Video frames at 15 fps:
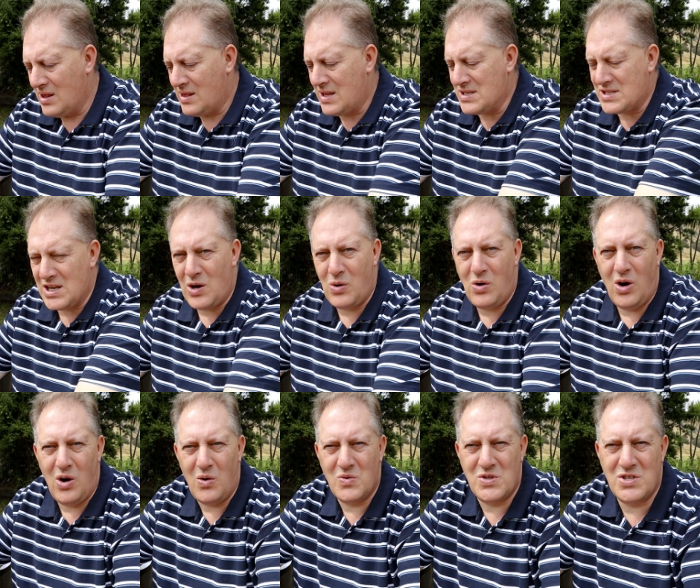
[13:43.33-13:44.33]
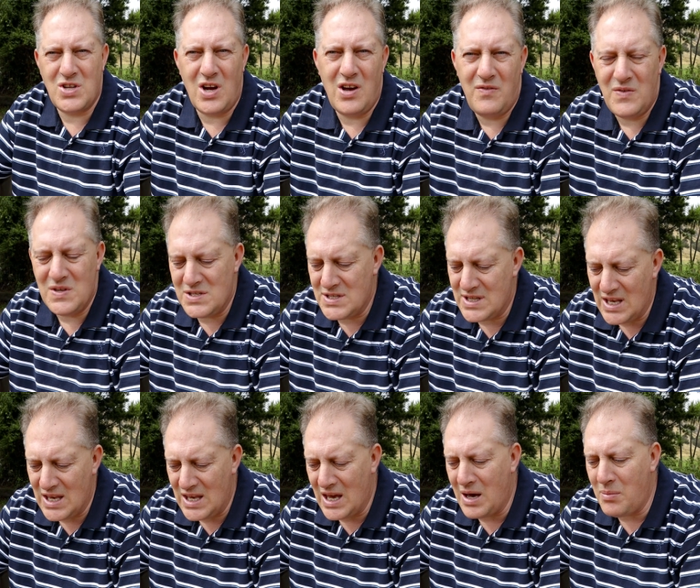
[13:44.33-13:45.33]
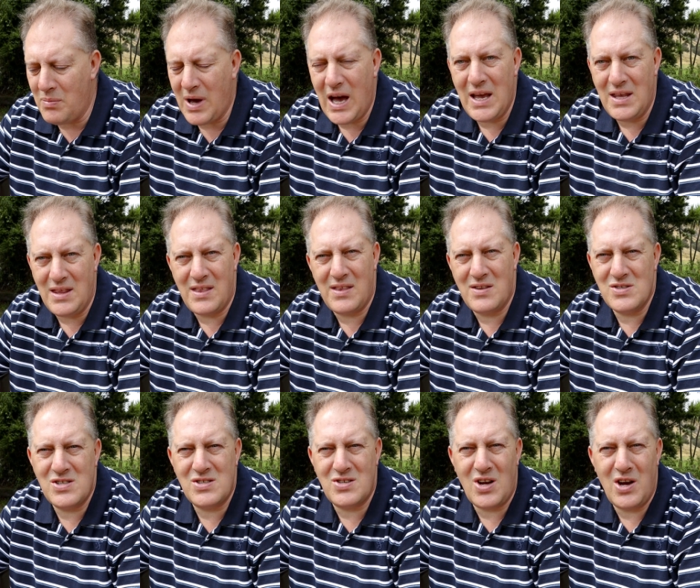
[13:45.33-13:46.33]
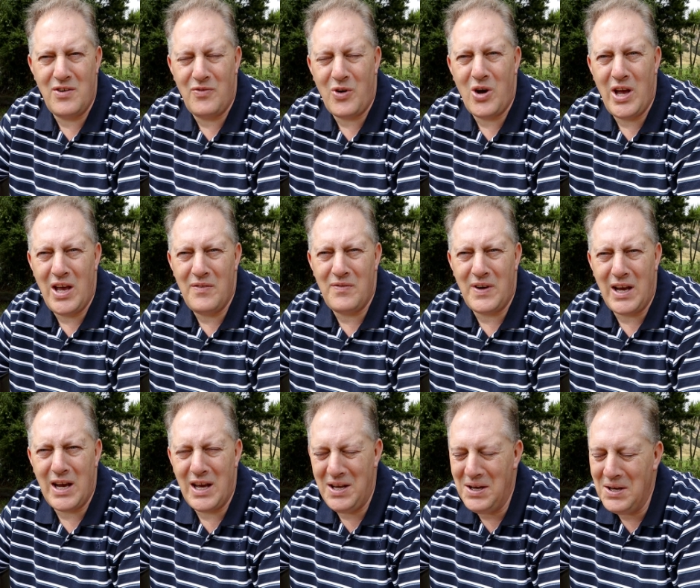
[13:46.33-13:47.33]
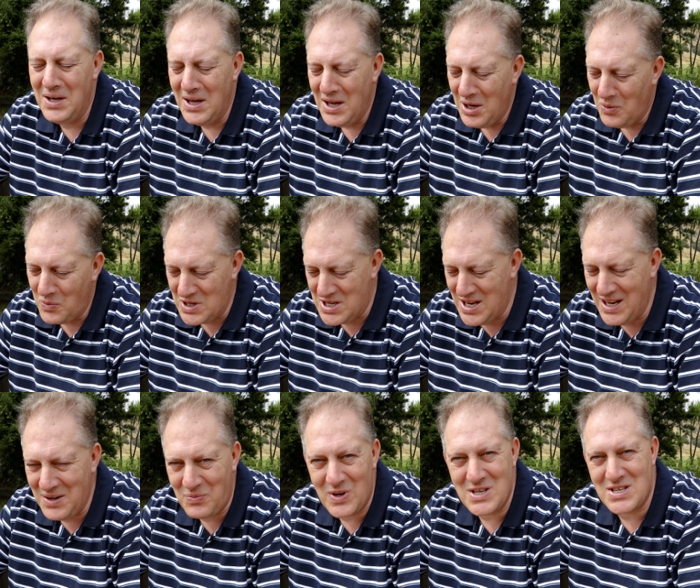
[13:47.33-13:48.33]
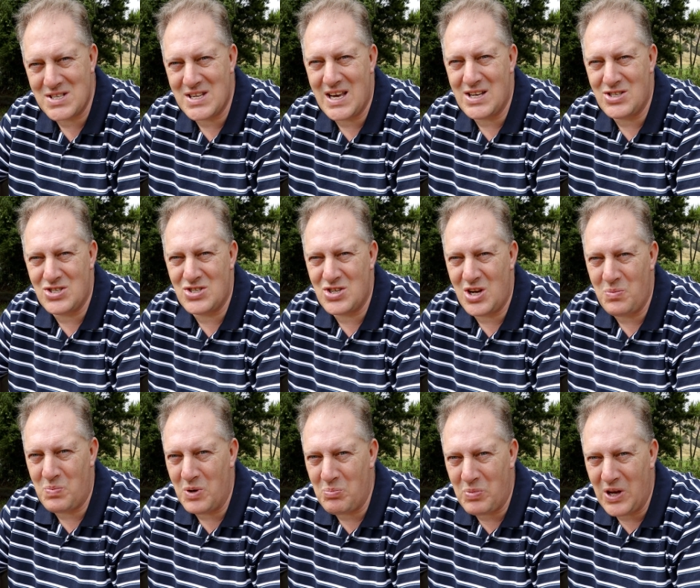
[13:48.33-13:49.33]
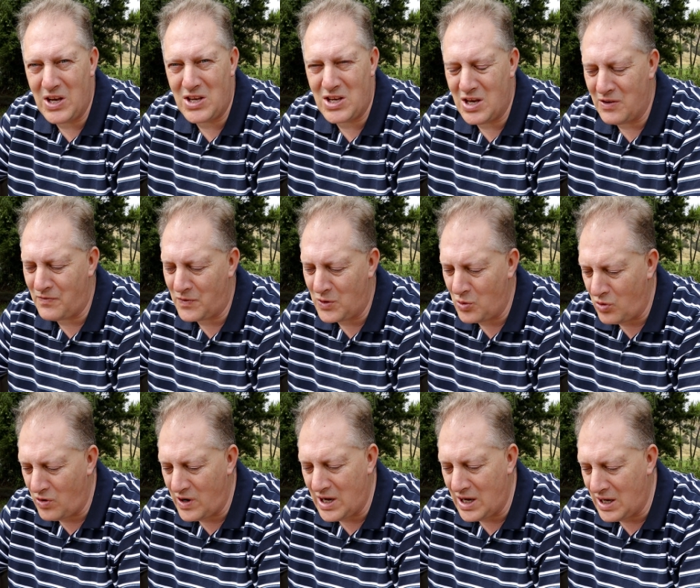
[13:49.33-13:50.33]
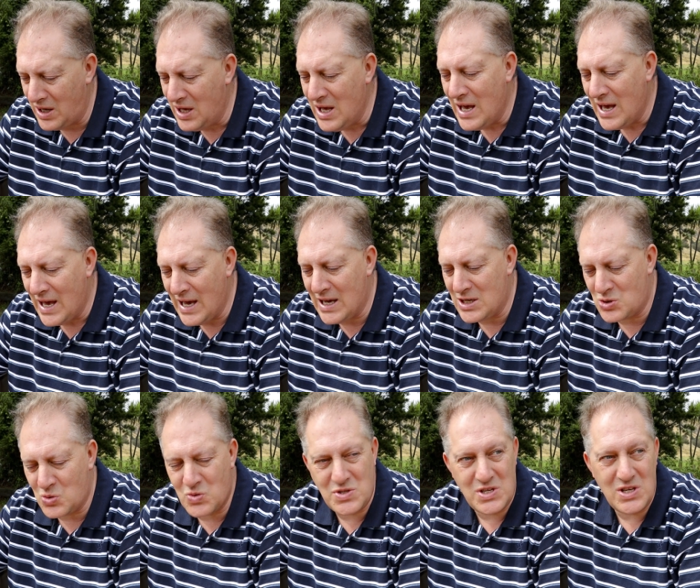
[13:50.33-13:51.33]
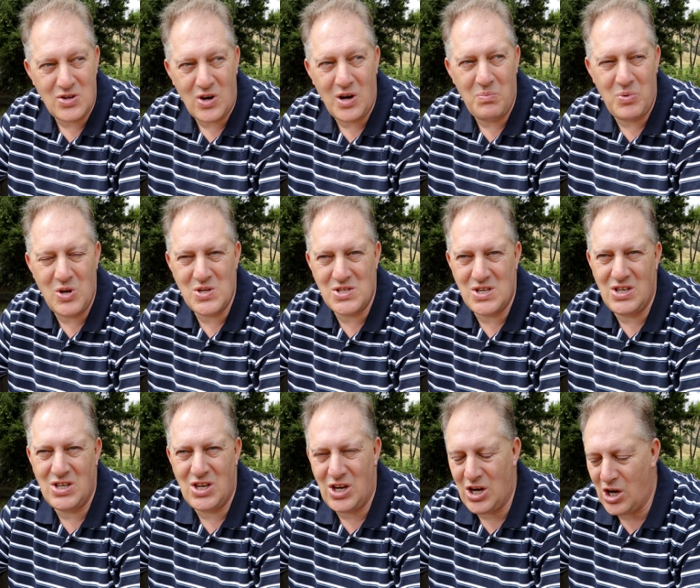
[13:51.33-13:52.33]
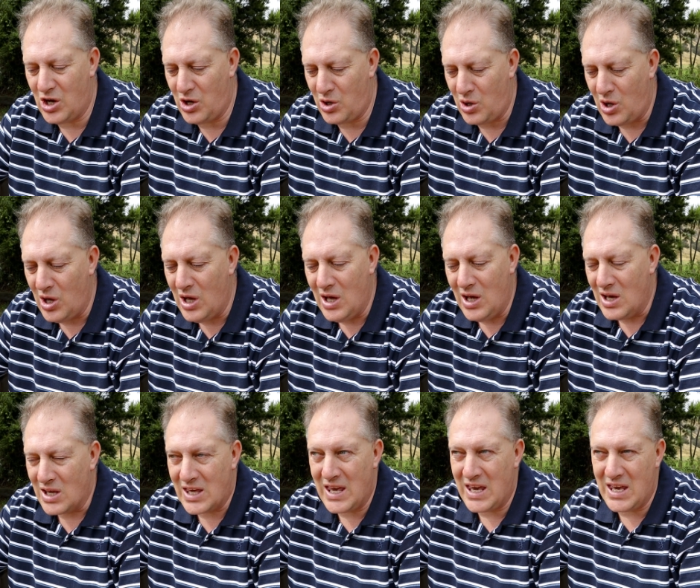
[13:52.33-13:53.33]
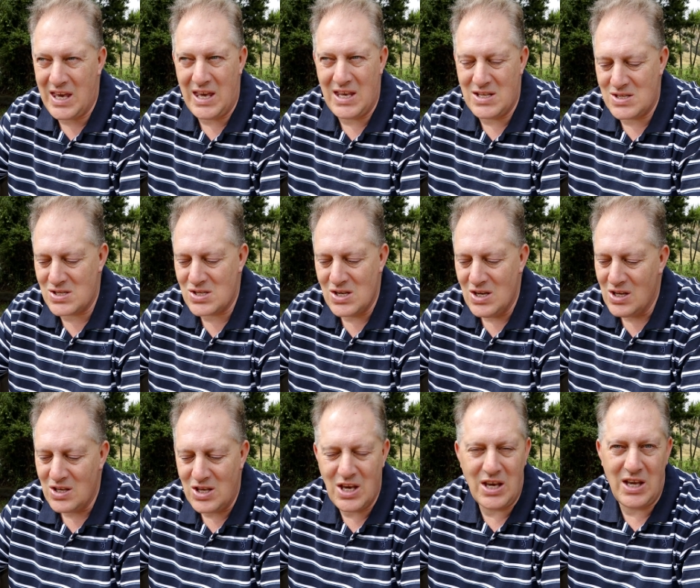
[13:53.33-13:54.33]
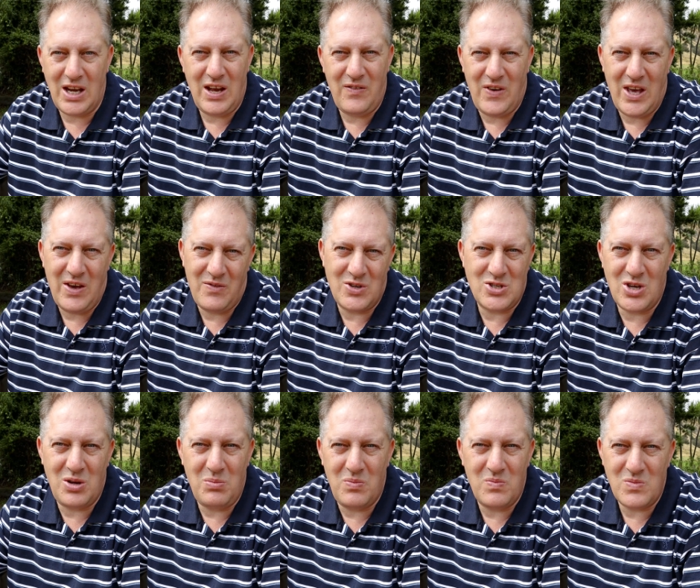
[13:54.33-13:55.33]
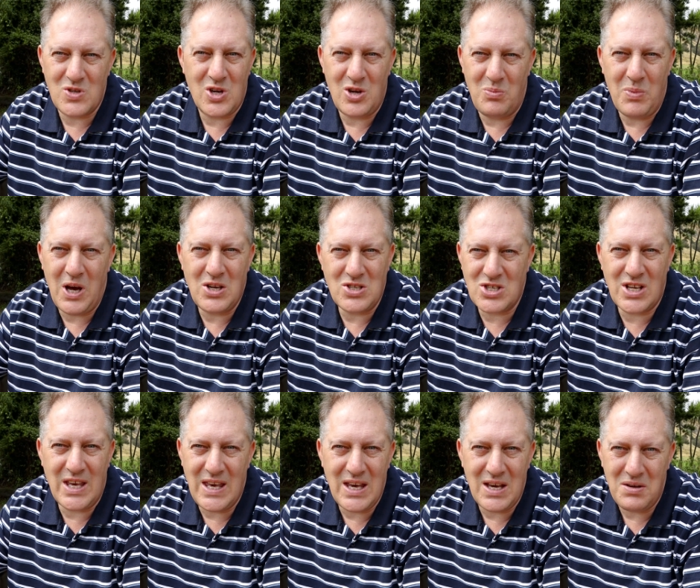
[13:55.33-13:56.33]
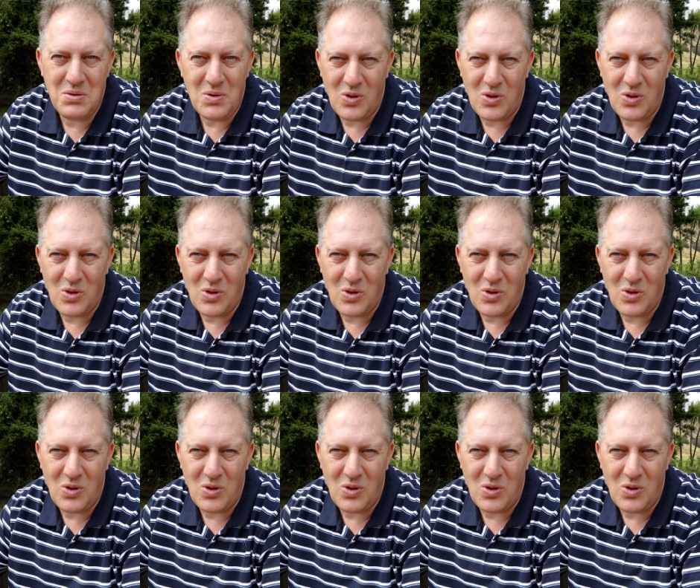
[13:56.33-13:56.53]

This alcohol stove is the 8th stove I have now, which sounds stupid, but if you're an outdoorsy type person, you know, gearheads, you can never have too much gear.